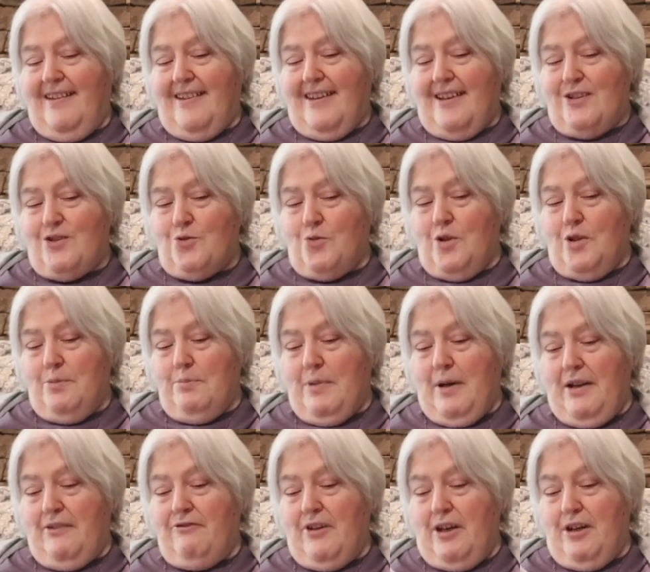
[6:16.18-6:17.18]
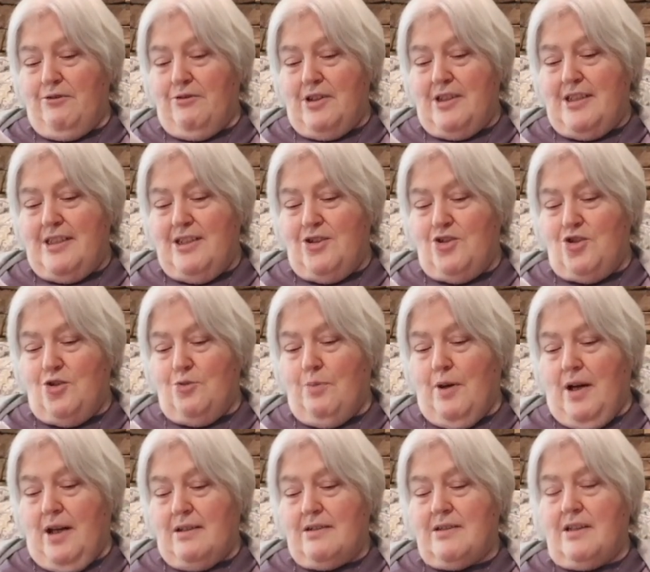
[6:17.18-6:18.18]
that's one of my favorite tissue
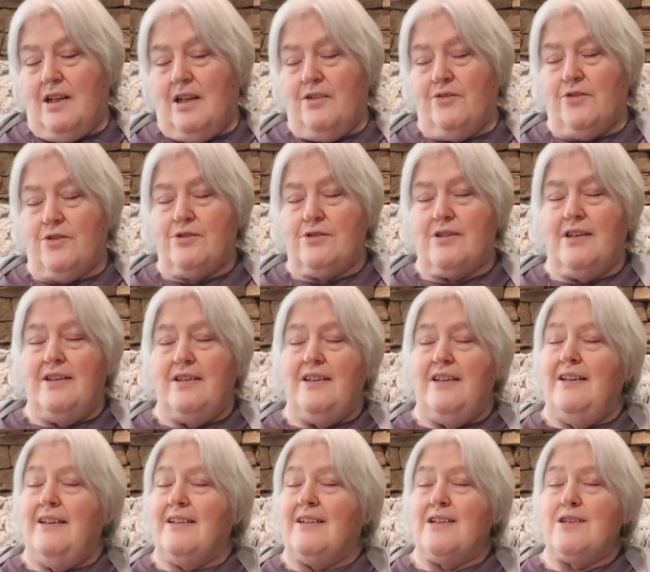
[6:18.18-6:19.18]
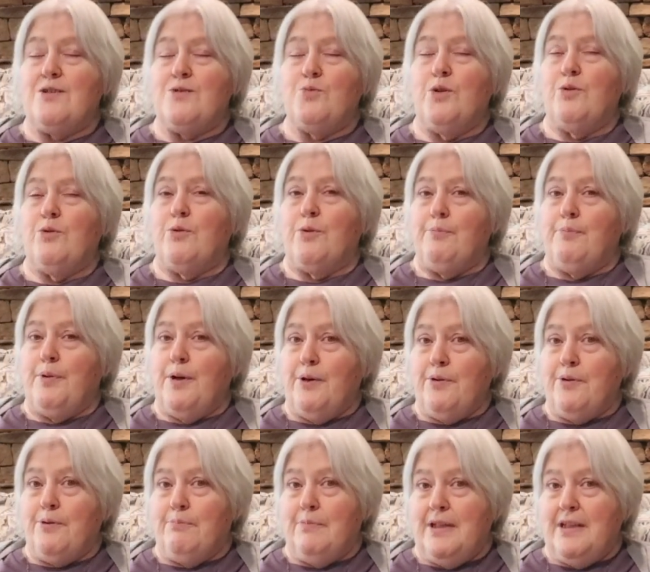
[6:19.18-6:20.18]
box covers because we were
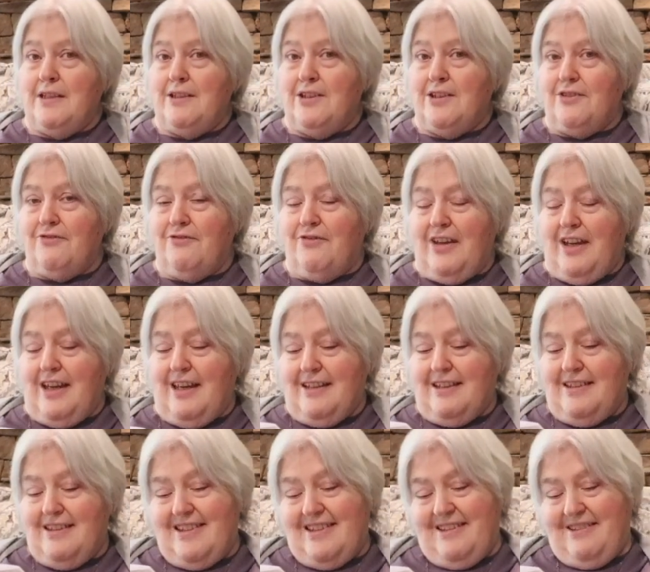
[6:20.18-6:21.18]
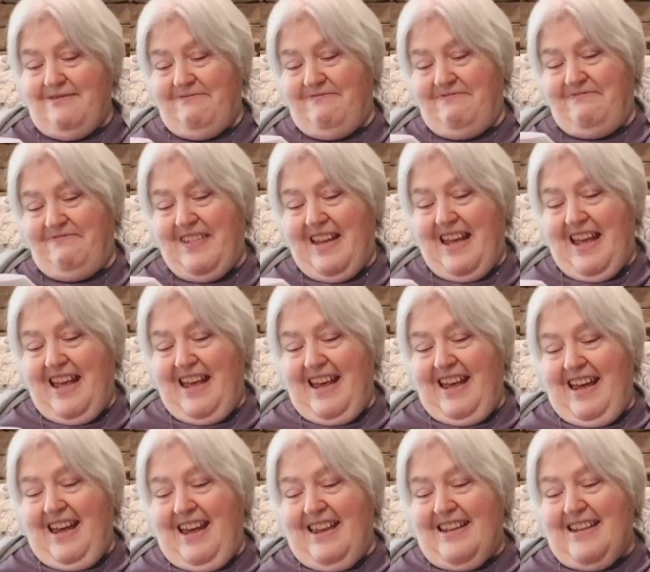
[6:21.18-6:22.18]
both minion fans.
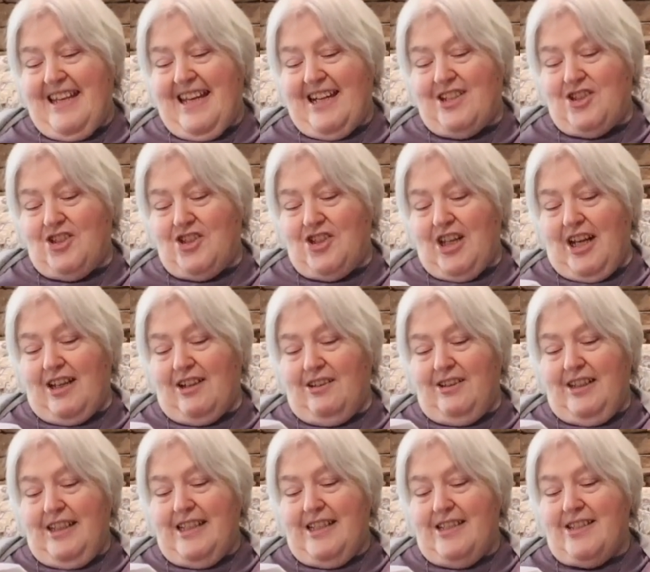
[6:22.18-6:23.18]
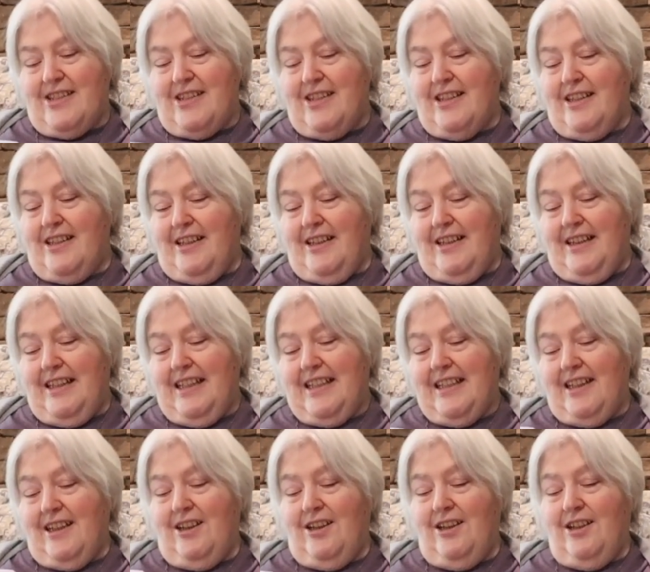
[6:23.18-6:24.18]
The next channel is the
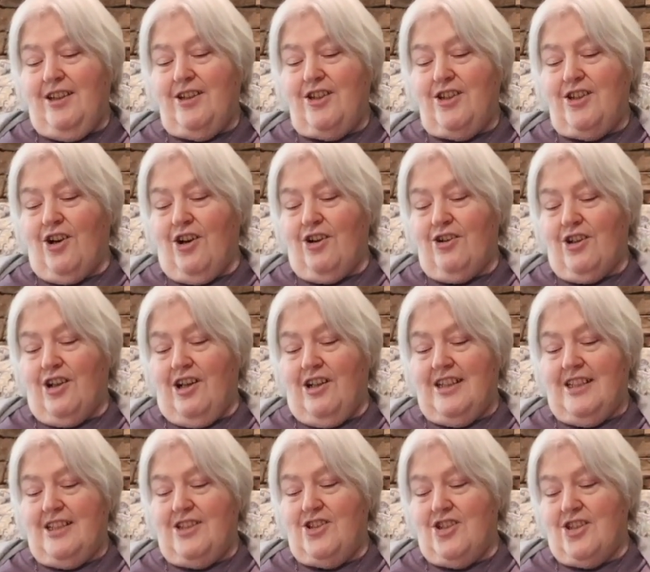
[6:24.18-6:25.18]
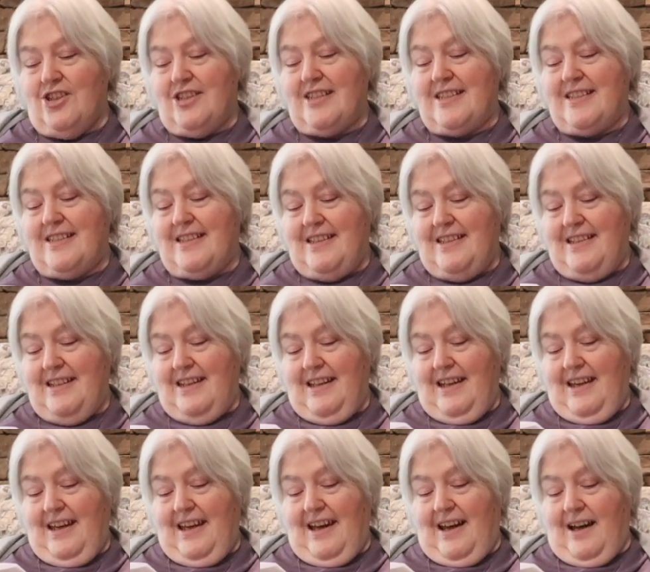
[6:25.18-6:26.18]
Little Yarnologist.
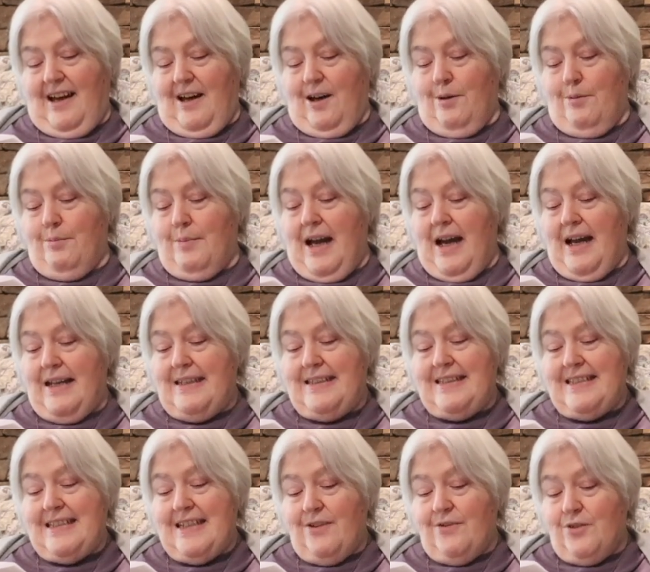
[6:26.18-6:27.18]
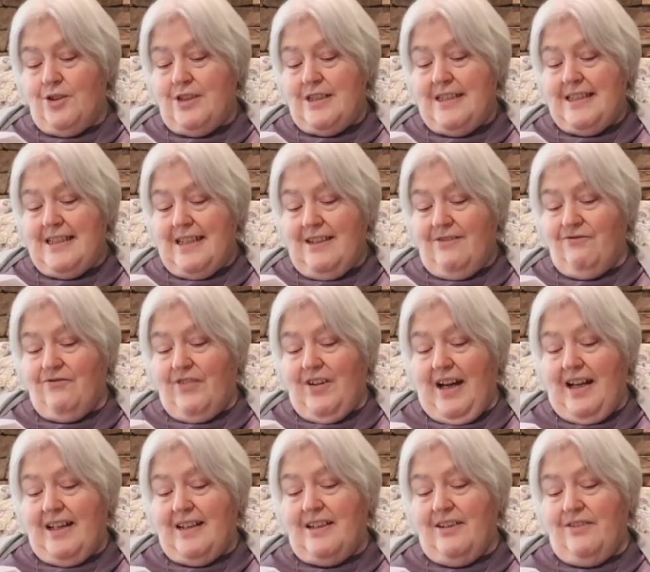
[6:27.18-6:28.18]
I never did
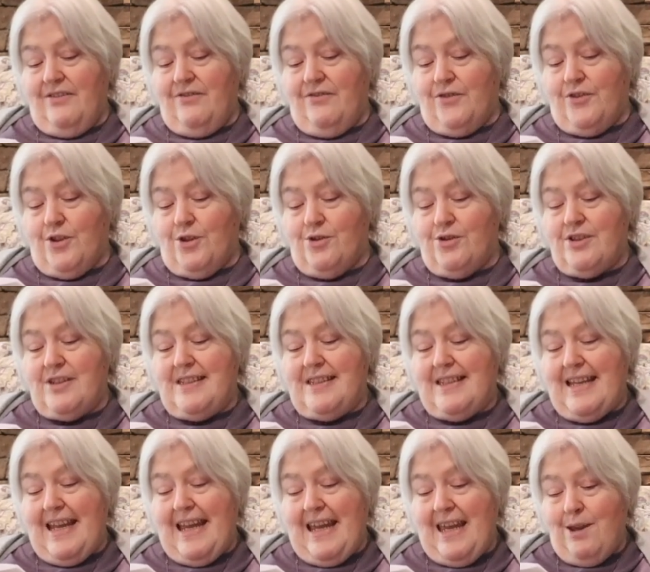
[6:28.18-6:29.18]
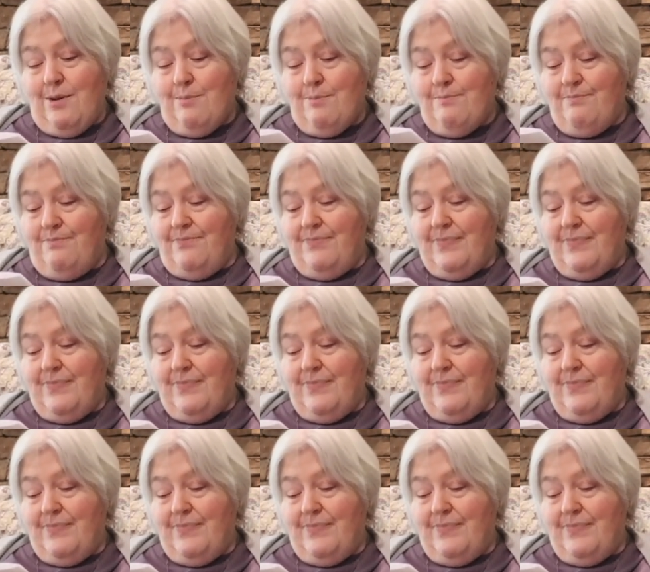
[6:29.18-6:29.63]
find a first name,